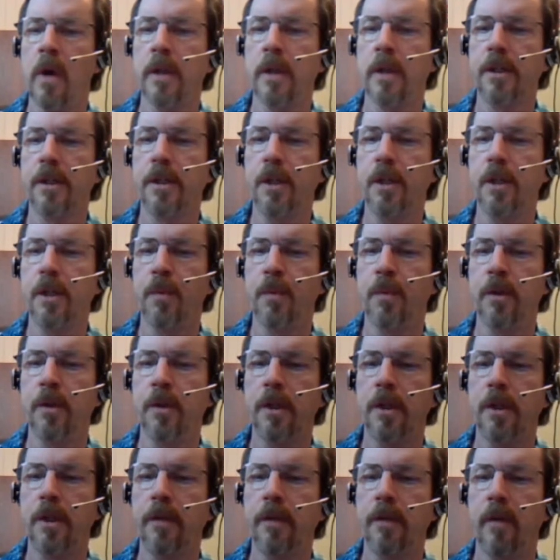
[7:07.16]
2.2
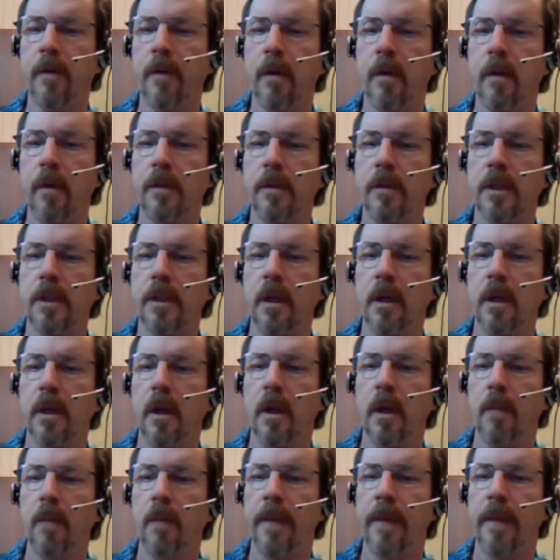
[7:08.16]
volts,
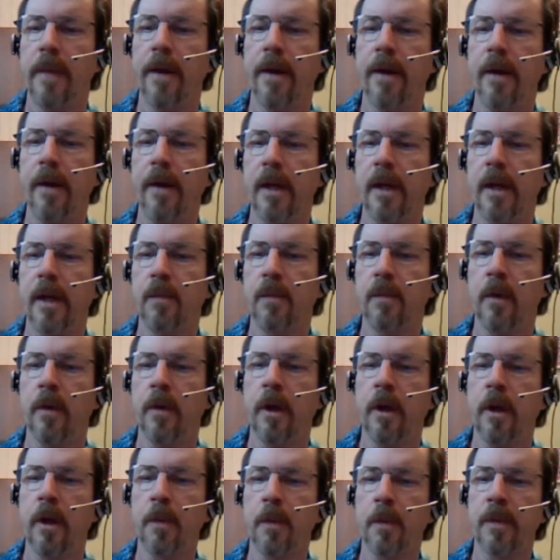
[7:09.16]
battery is
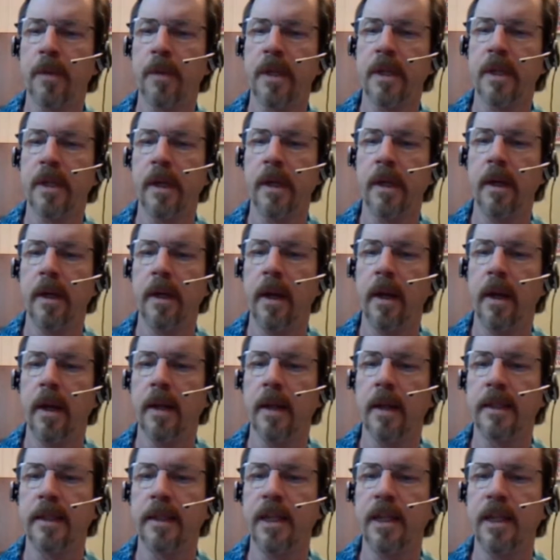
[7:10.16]
100%, and
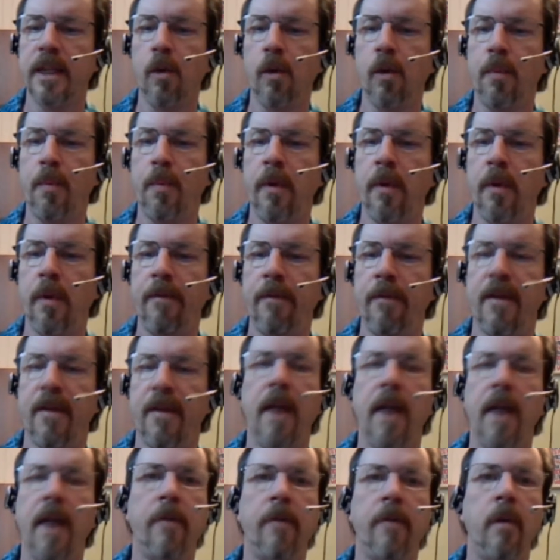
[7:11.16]
0.5
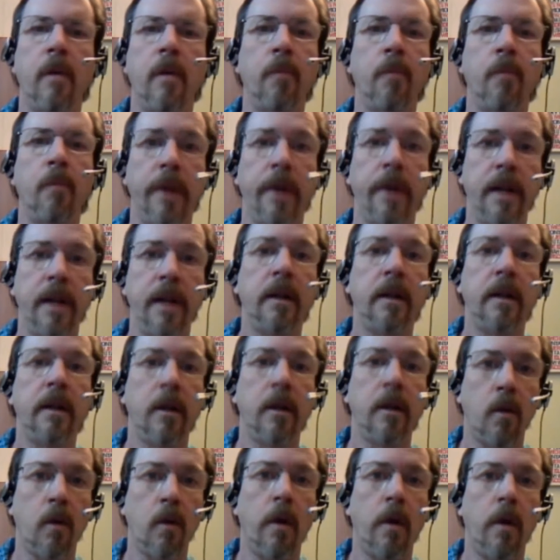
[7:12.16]
ohm, reading the
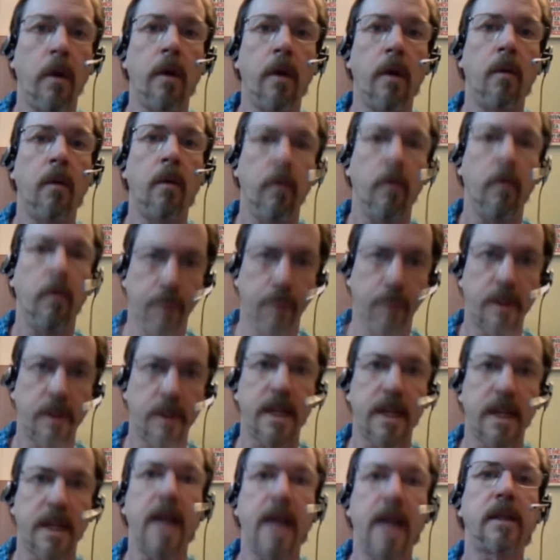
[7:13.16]
coil
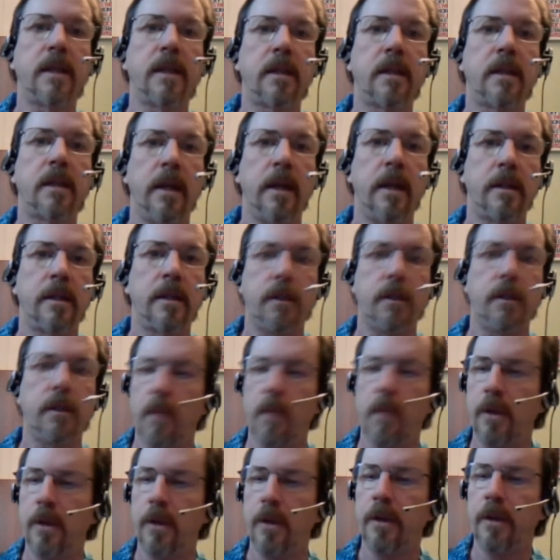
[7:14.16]
precise as to what
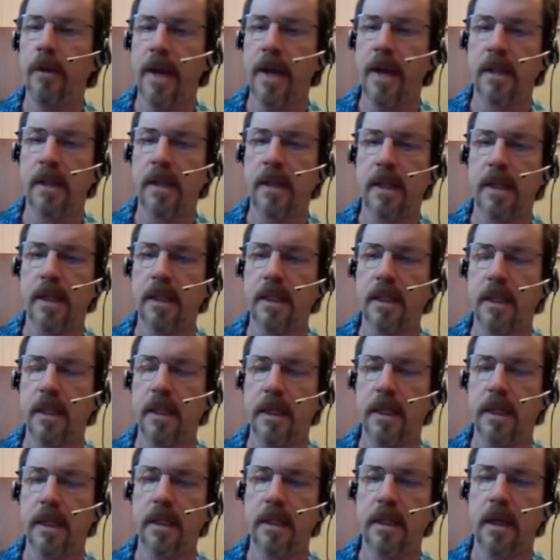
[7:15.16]
Yokan says it
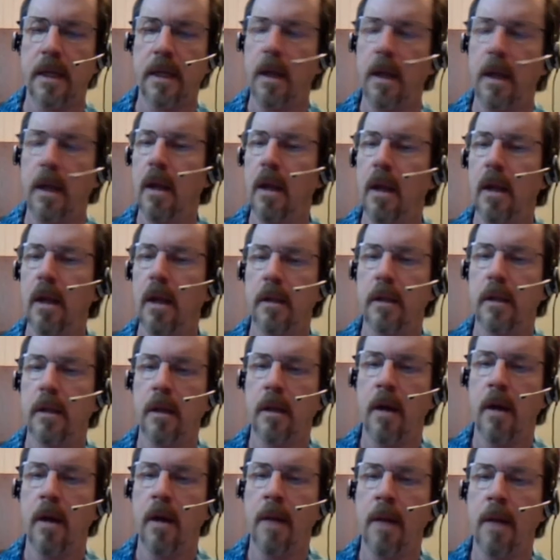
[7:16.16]
is. So
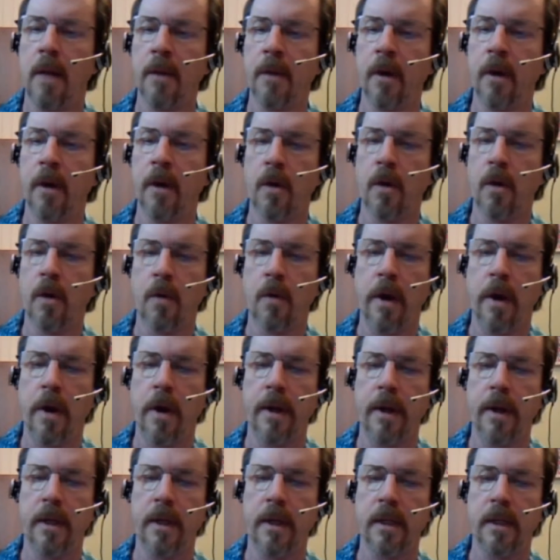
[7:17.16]
I'm going to crank
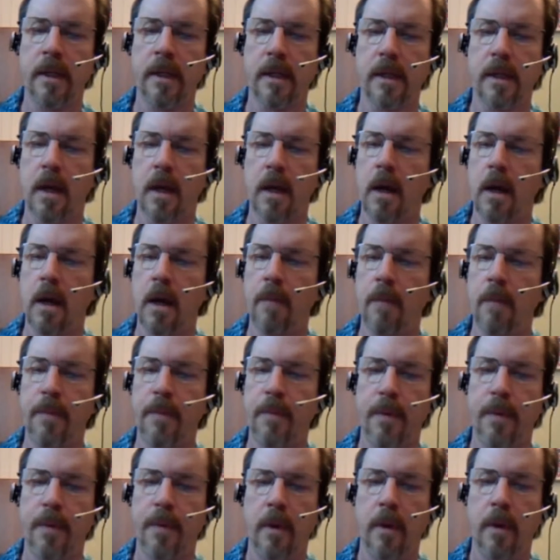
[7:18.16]
this up
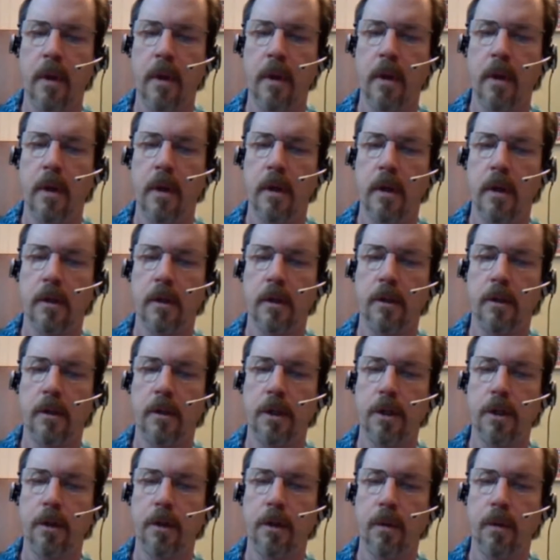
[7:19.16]

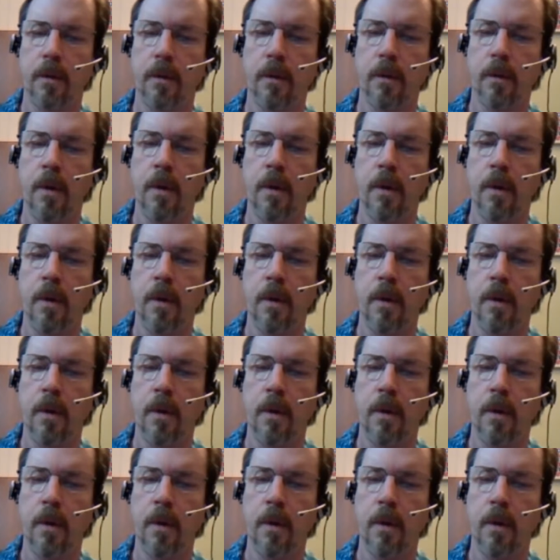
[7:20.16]
to